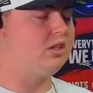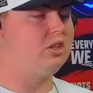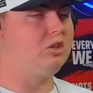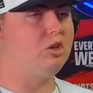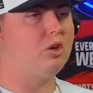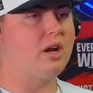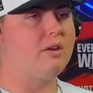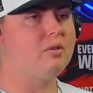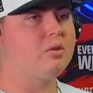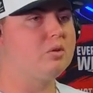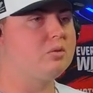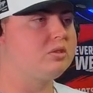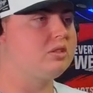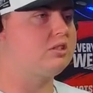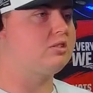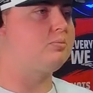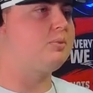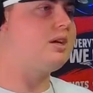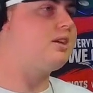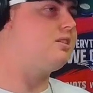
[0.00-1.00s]
and everyone was
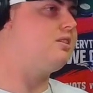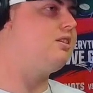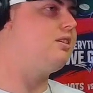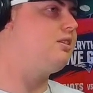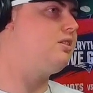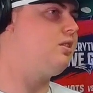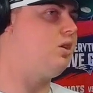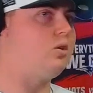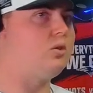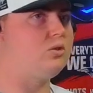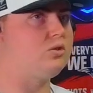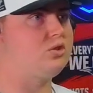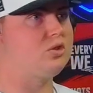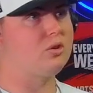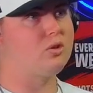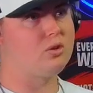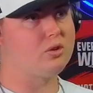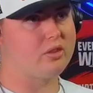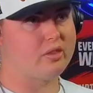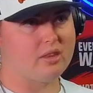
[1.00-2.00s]
expecting the whole
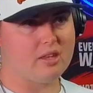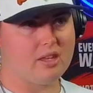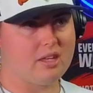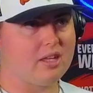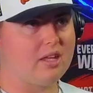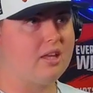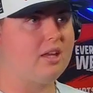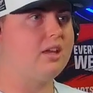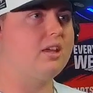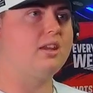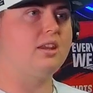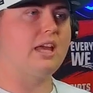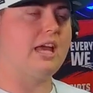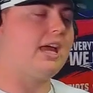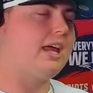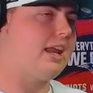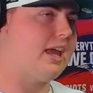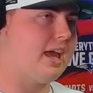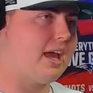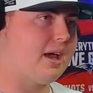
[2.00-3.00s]
Joel thing, and
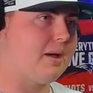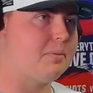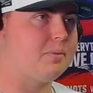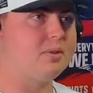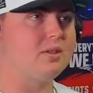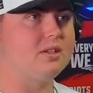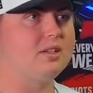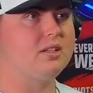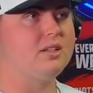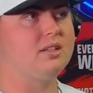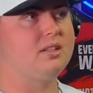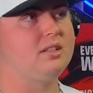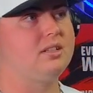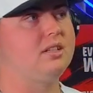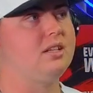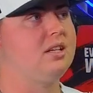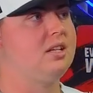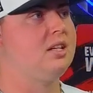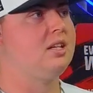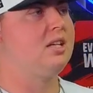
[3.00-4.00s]
that happened,
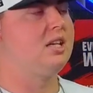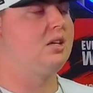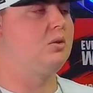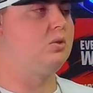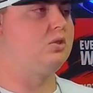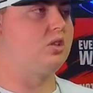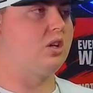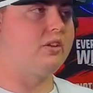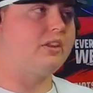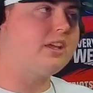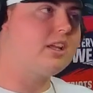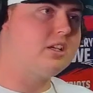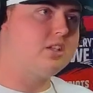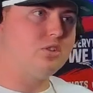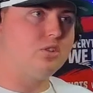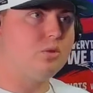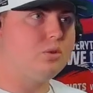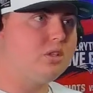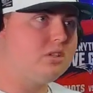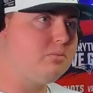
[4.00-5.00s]
and it was, are they going to
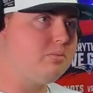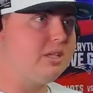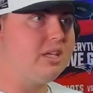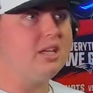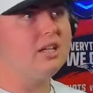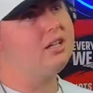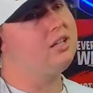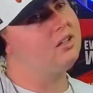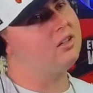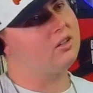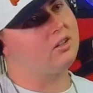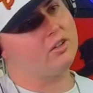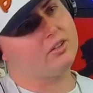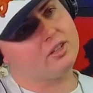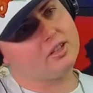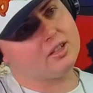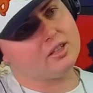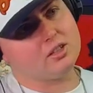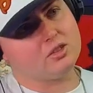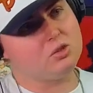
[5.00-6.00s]
do it at the beginning or are
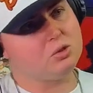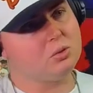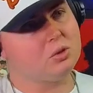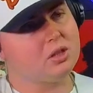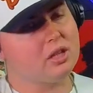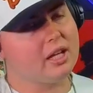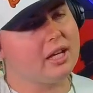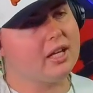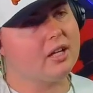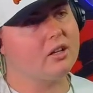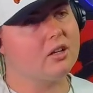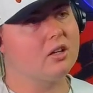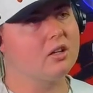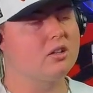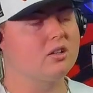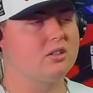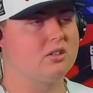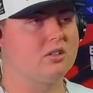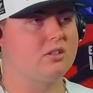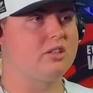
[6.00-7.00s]
they going to do it
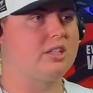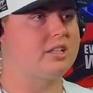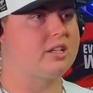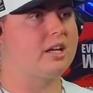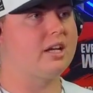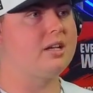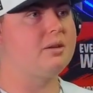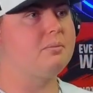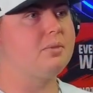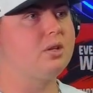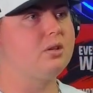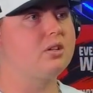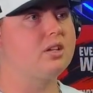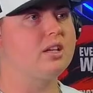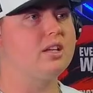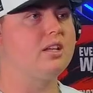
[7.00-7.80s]
later to kind of milk